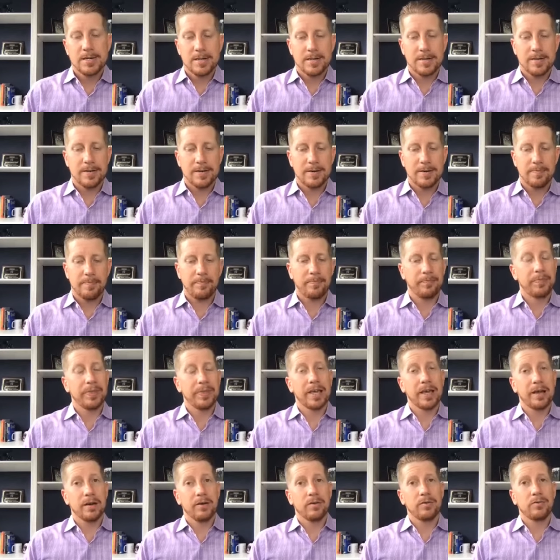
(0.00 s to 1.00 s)
Um,
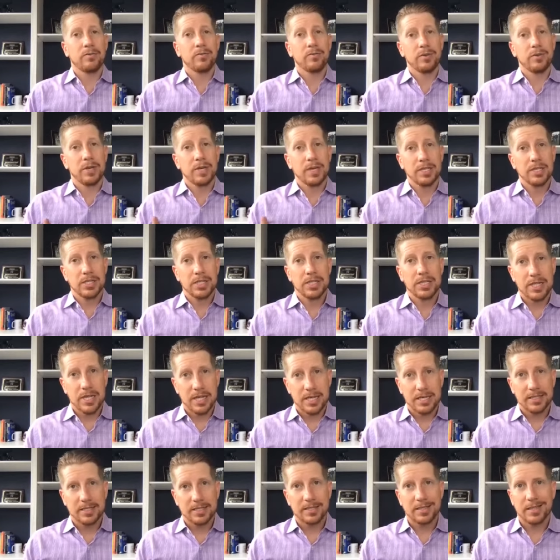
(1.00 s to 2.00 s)
now,
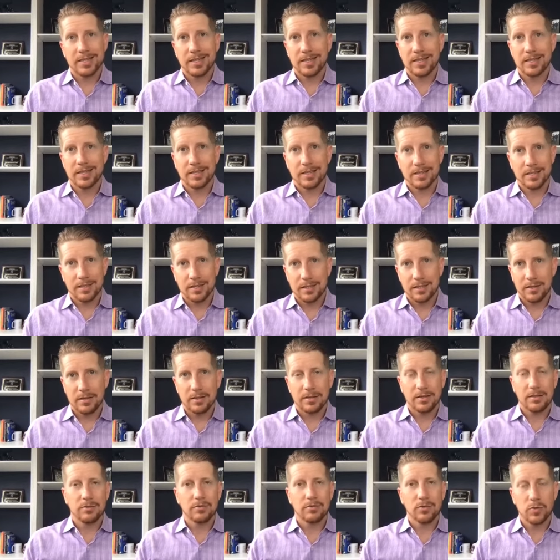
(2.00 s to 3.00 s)
HHS and
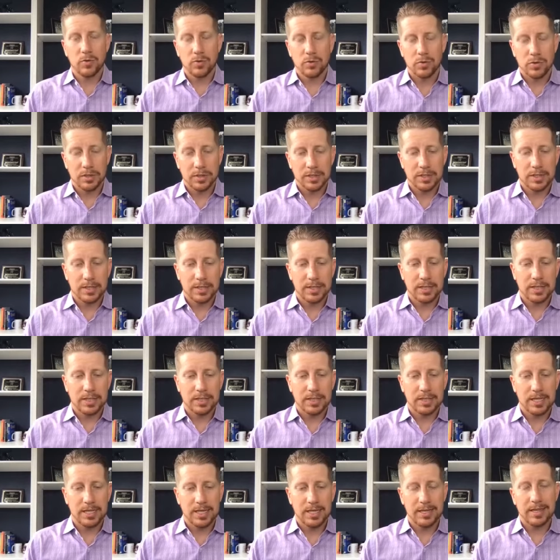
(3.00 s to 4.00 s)
the rules
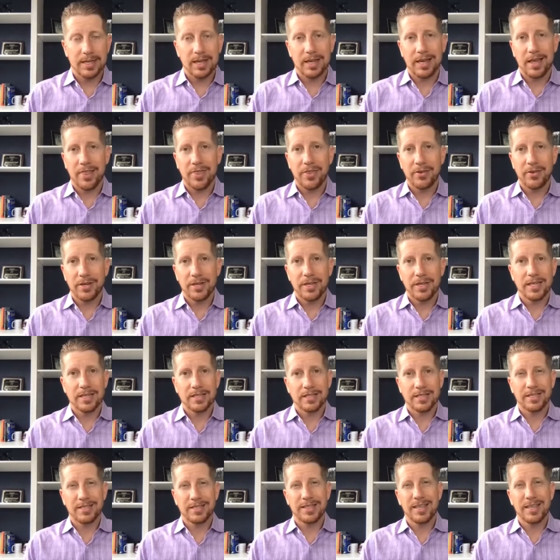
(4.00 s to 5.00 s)
state that 30 days
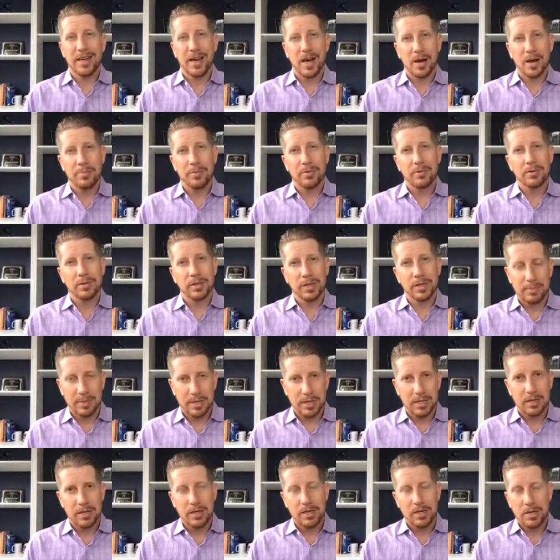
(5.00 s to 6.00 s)
is the upper limit.
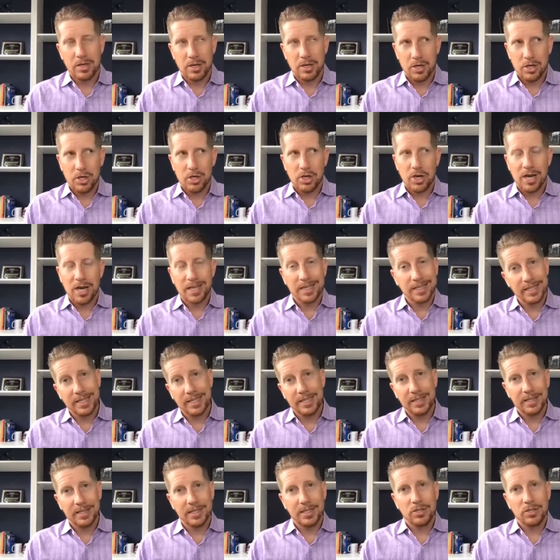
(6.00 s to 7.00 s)

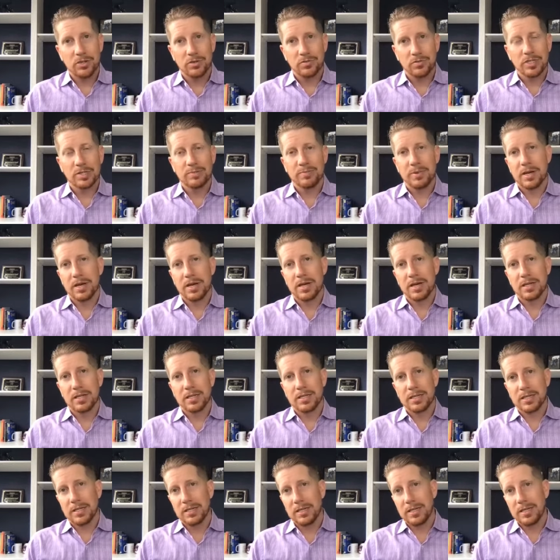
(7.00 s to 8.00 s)
Ideally, you'll
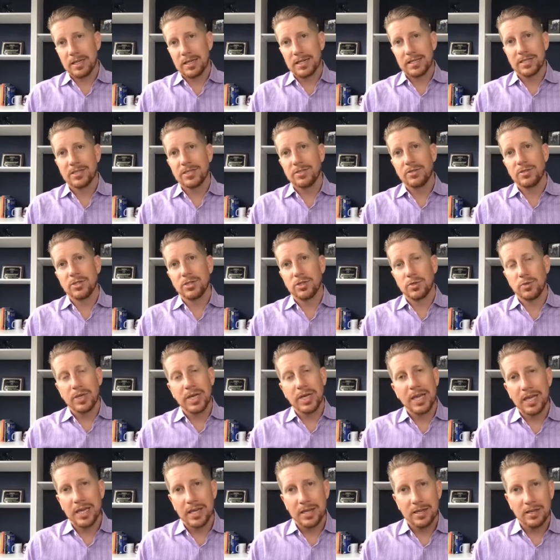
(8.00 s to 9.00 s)
respond as soon as you
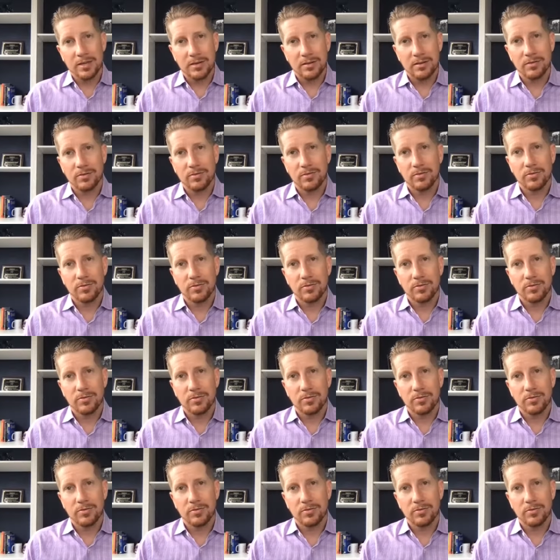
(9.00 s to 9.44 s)
can,